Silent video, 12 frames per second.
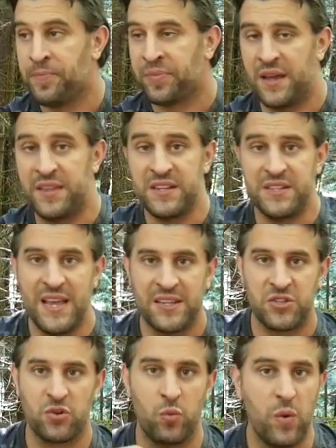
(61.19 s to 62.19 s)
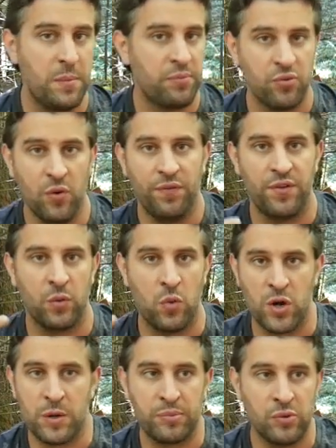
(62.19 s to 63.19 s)
And these nests are windproof, they're
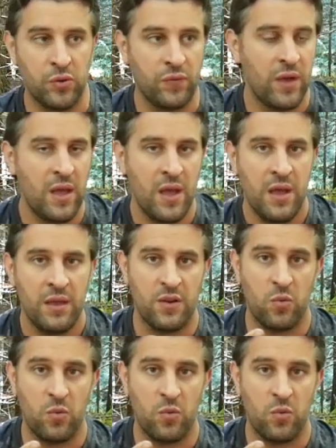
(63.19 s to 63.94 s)
waterproof, they're